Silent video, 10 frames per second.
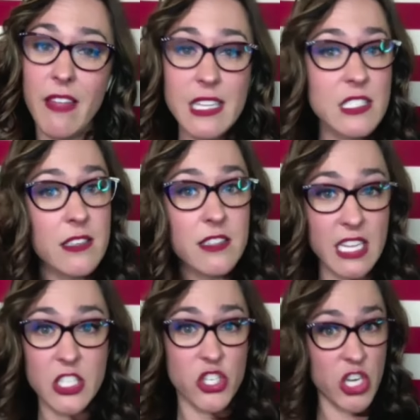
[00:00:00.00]
And
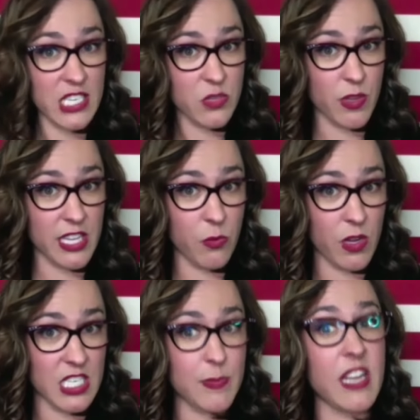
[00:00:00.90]
that's just what they
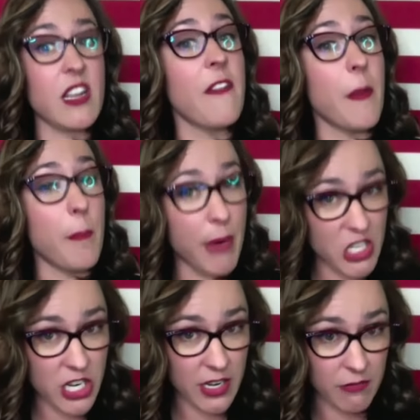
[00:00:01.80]
want to spend on the
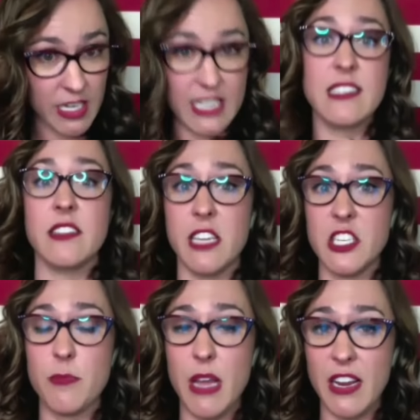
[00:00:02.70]
budget
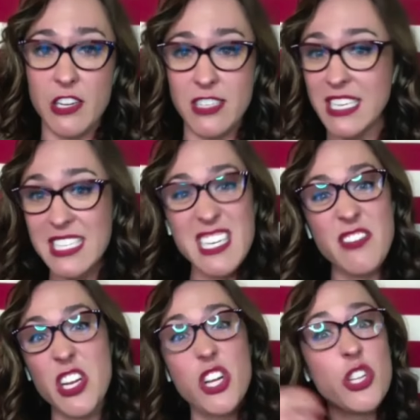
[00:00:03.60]
reconciliation package. That
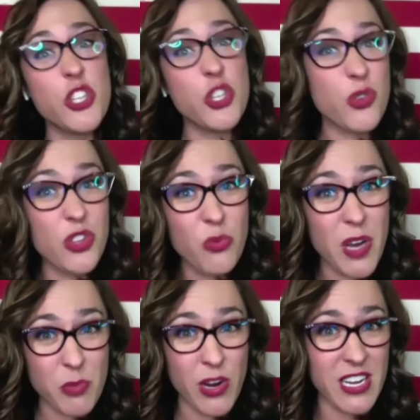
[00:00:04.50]
doesn't even include the
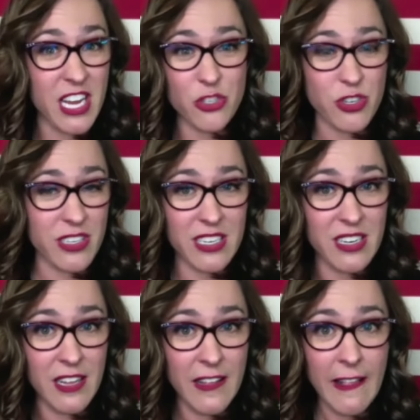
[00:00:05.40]
$1.9
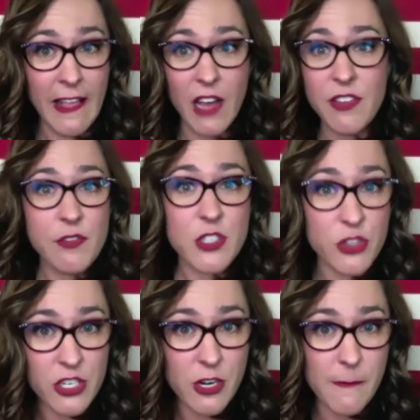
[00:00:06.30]
trillion of
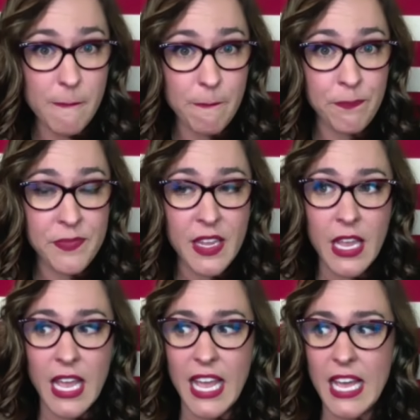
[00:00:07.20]
infrastructure.
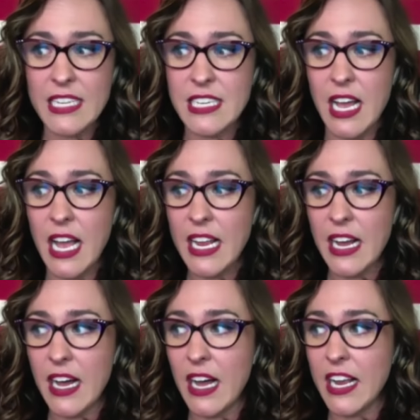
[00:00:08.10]
And
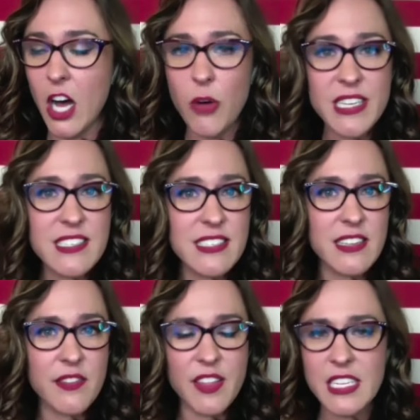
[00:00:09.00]
I
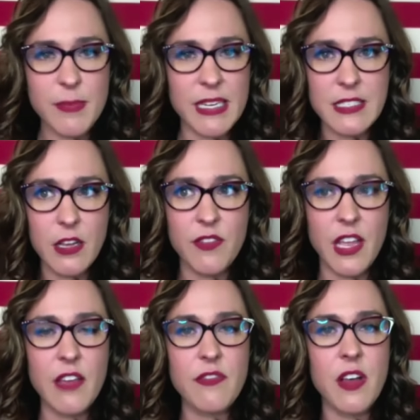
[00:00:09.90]
always think to myself,
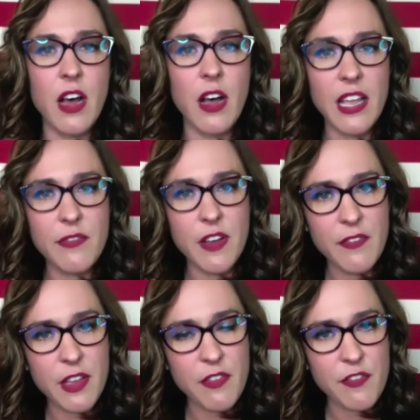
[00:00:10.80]
if
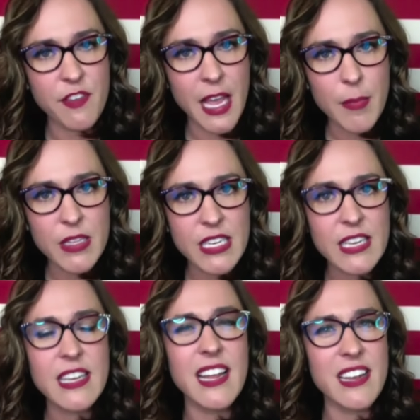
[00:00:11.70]
a
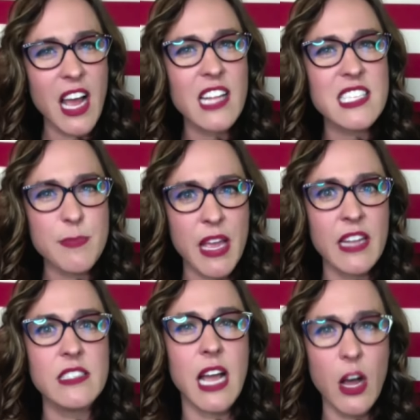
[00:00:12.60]
family cannot
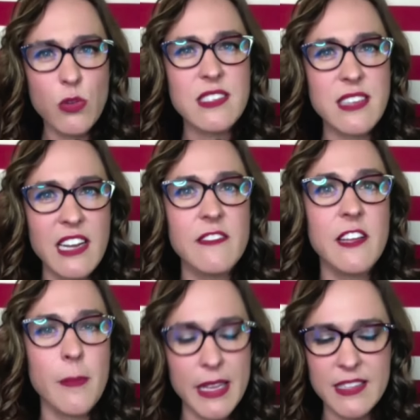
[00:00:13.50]
spend outside
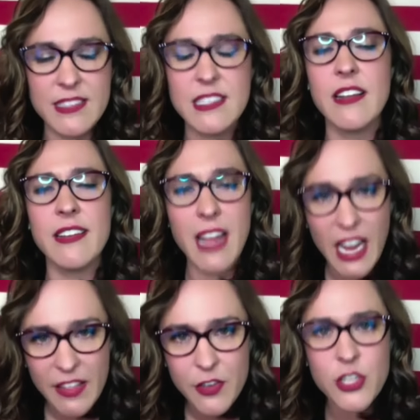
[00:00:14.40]
of their means,
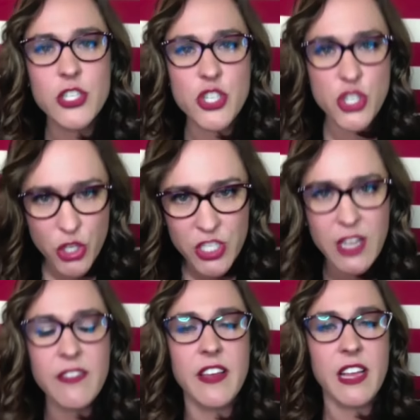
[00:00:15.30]
neither
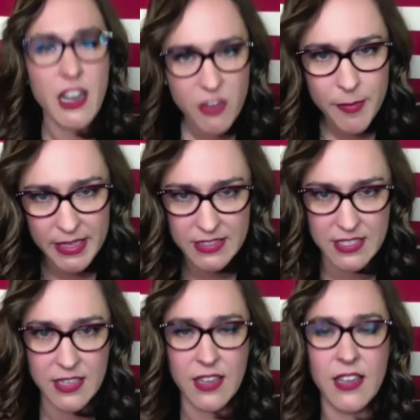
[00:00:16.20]
should the
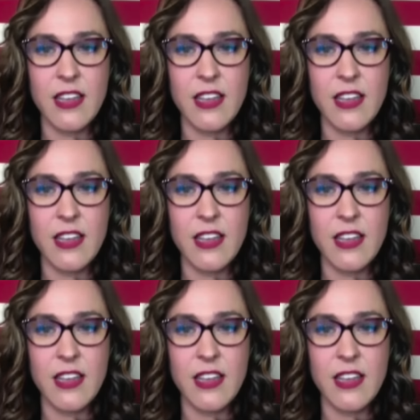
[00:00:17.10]
government.